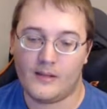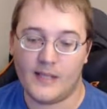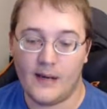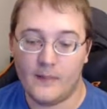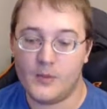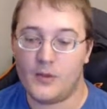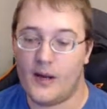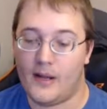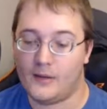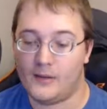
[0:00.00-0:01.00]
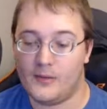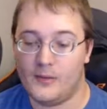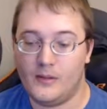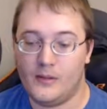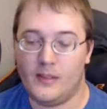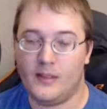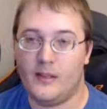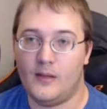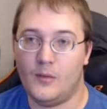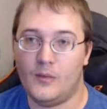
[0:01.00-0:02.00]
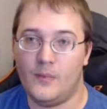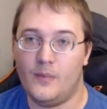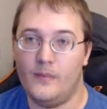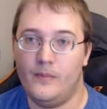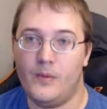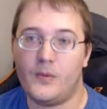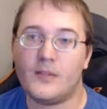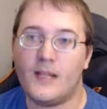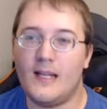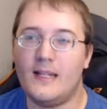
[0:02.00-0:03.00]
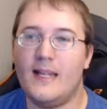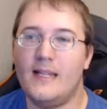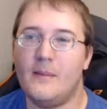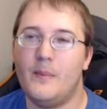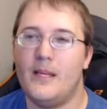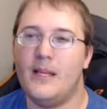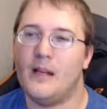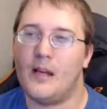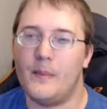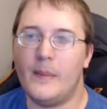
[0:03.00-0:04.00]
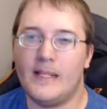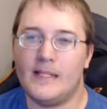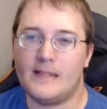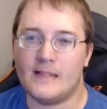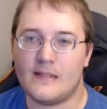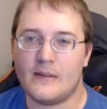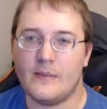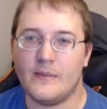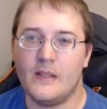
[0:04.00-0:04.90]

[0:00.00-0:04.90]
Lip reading: Time trials, it would most likely end up being an automated system